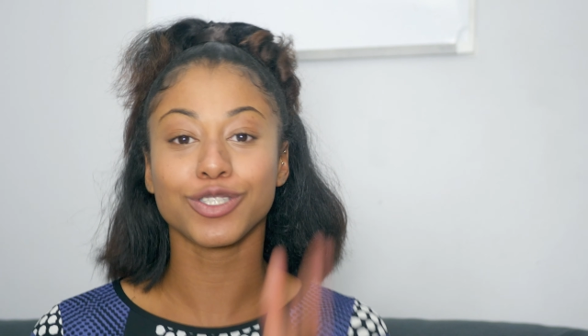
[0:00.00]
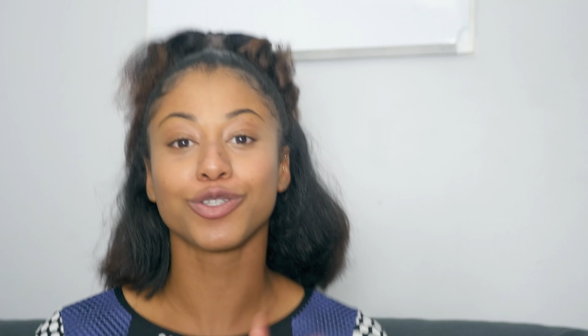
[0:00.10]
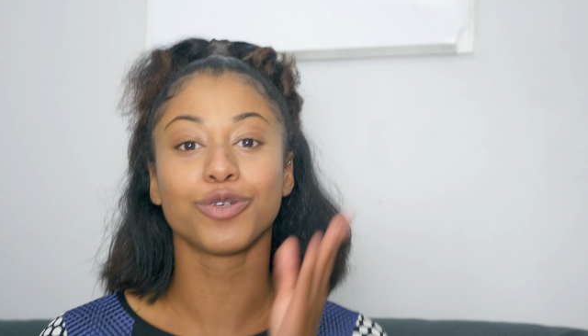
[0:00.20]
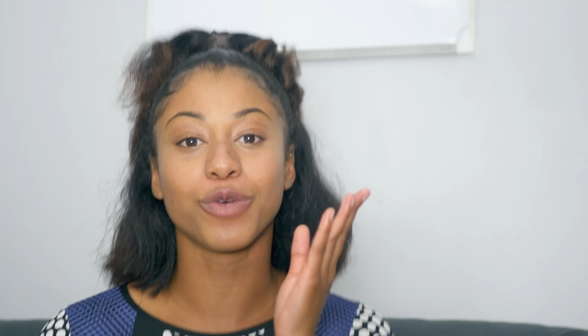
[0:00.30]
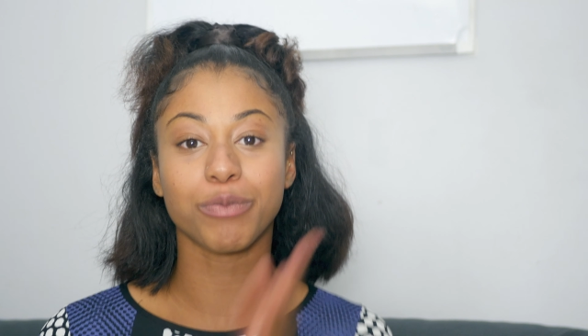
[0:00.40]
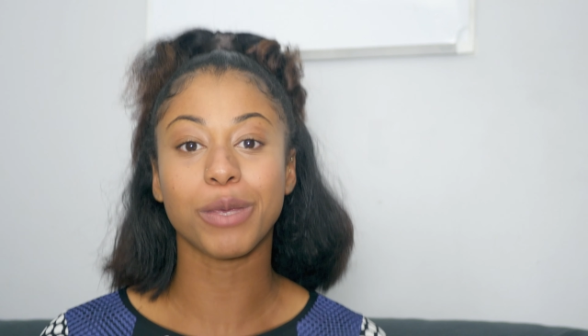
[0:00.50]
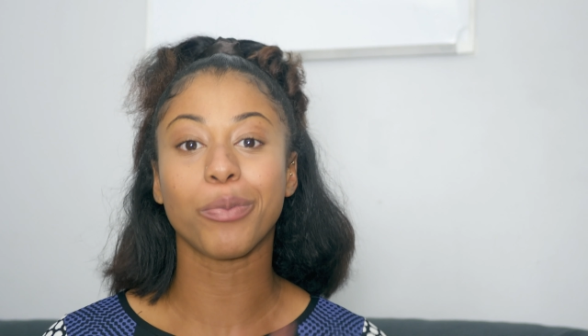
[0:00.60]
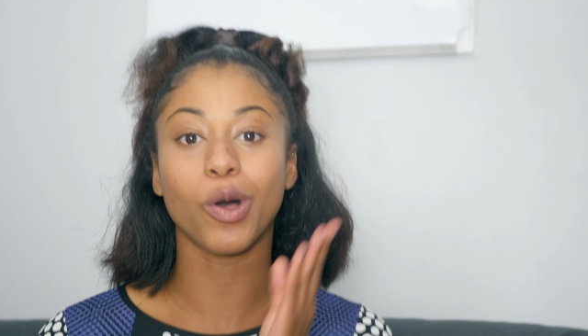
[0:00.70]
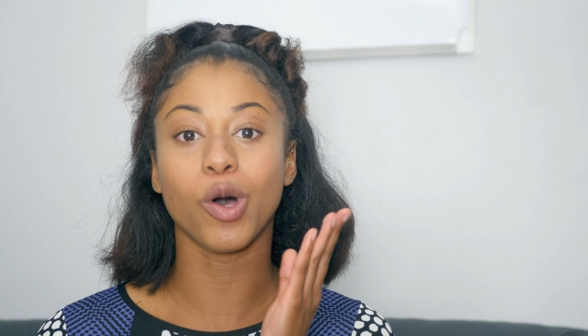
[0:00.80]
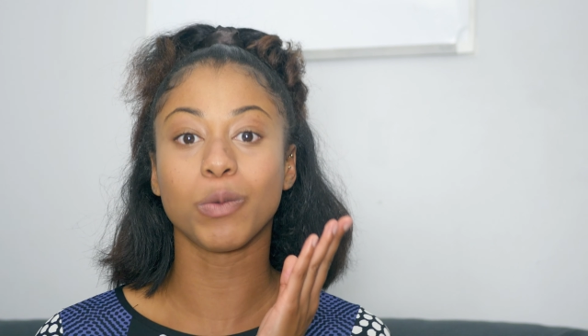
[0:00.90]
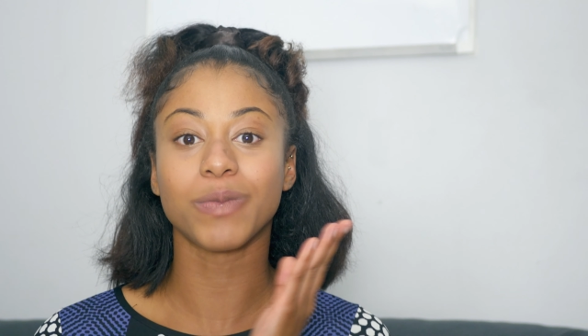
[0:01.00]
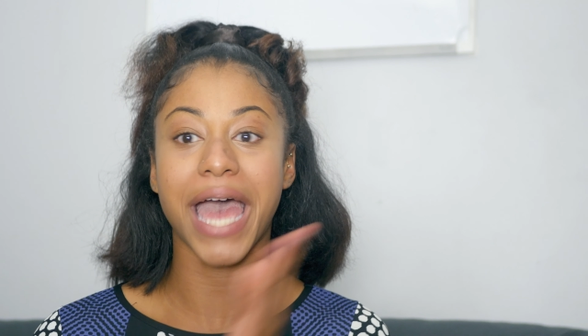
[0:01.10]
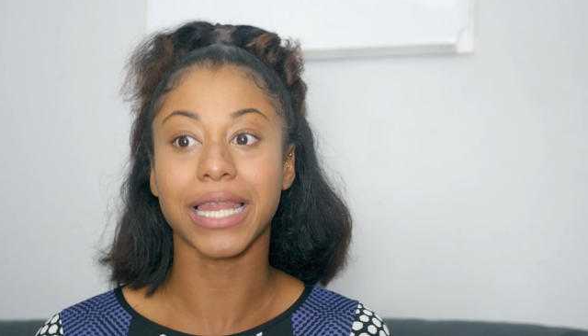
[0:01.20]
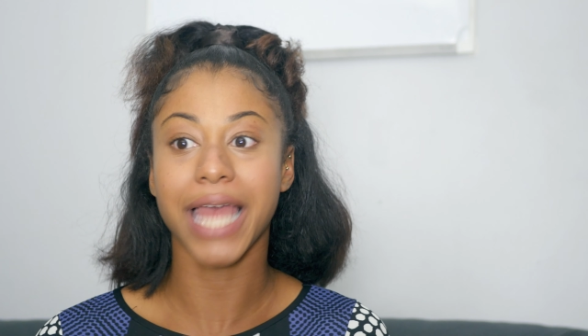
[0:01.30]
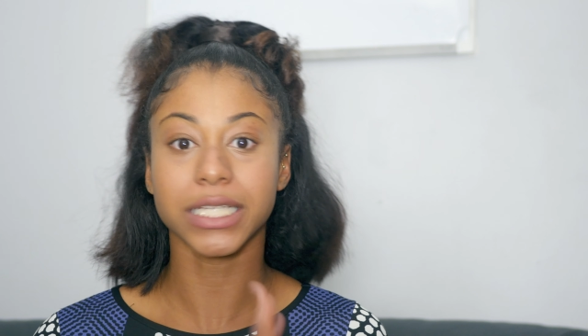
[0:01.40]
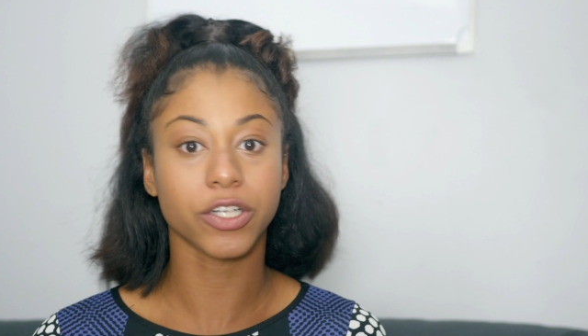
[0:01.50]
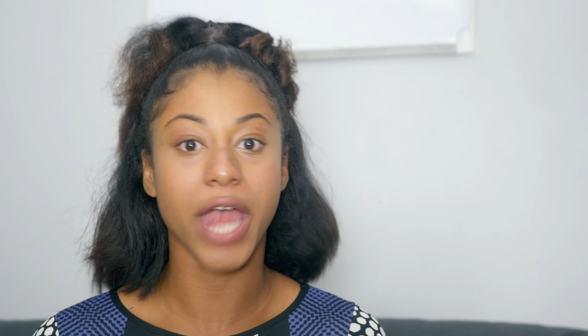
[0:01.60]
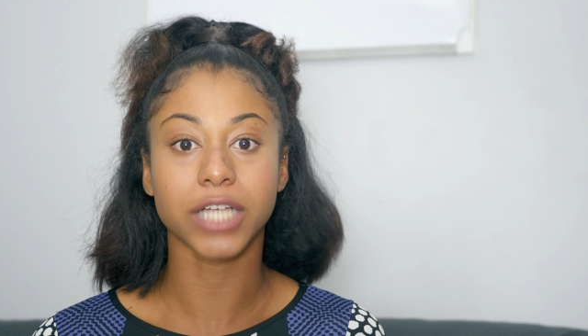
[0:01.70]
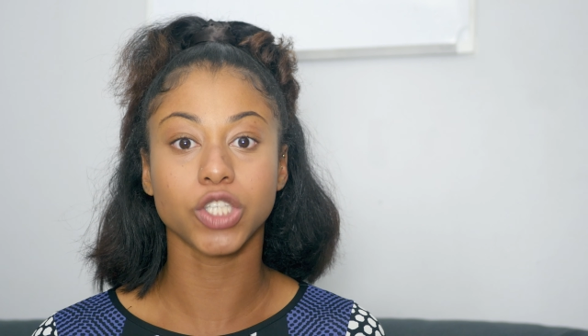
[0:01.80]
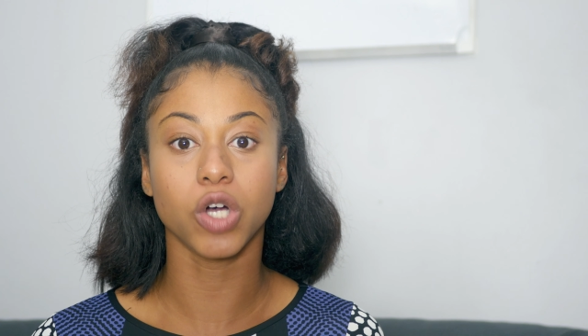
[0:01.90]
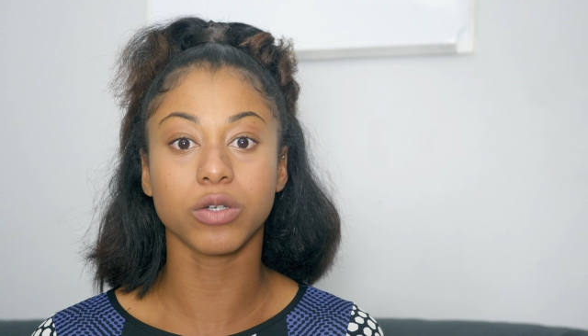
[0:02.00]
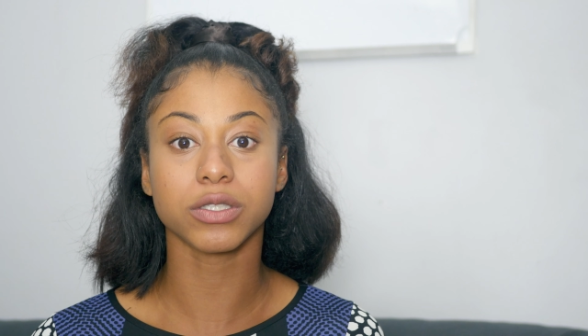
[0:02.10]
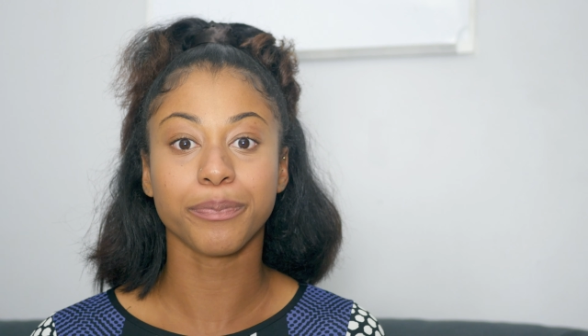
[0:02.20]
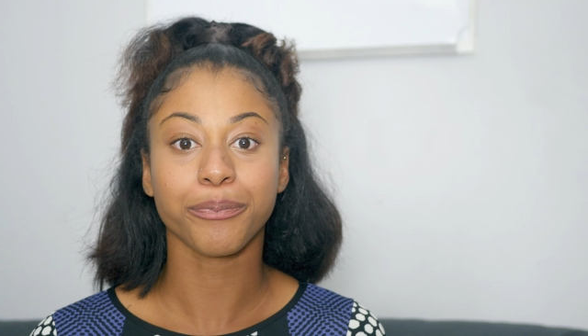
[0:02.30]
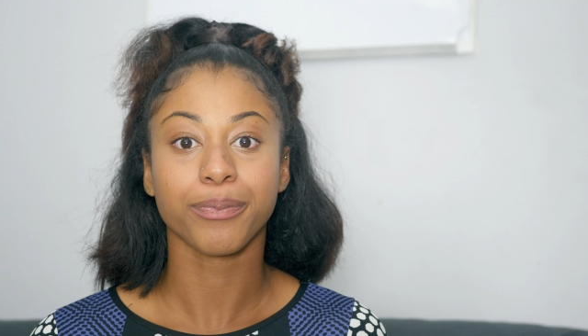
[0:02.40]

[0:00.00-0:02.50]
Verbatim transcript: do with people that like to craft jokes,